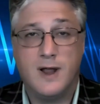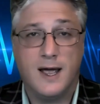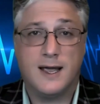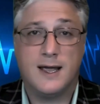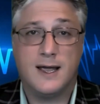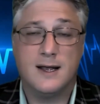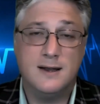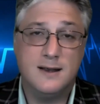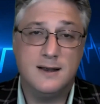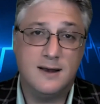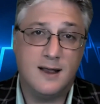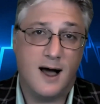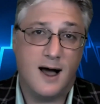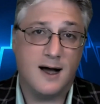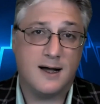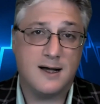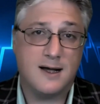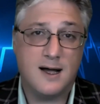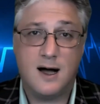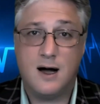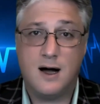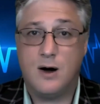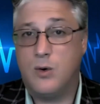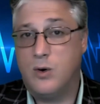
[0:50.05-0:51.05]
like in
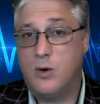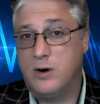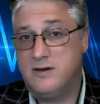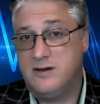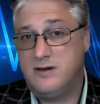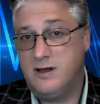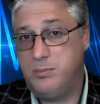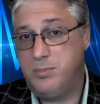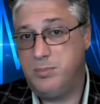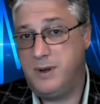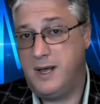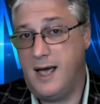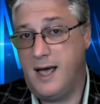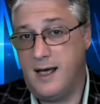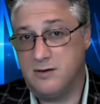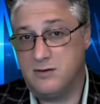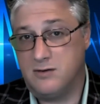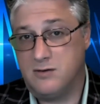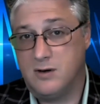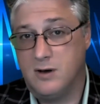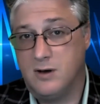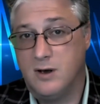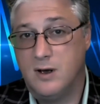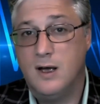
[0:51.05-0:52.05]
DACA or
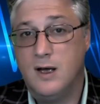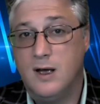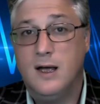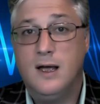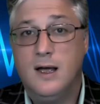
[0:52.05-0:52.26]
TPS.